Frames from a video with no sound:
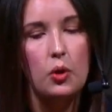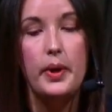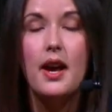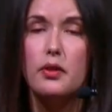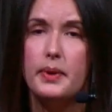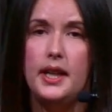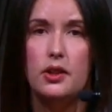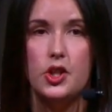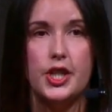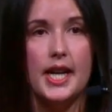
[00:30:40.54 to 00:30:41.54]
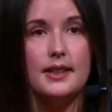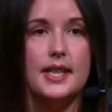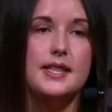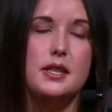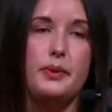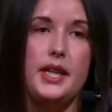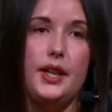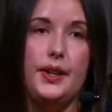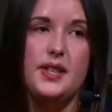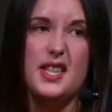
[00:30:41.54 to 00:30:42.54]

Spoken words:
We have a pre-launch checklist that we use.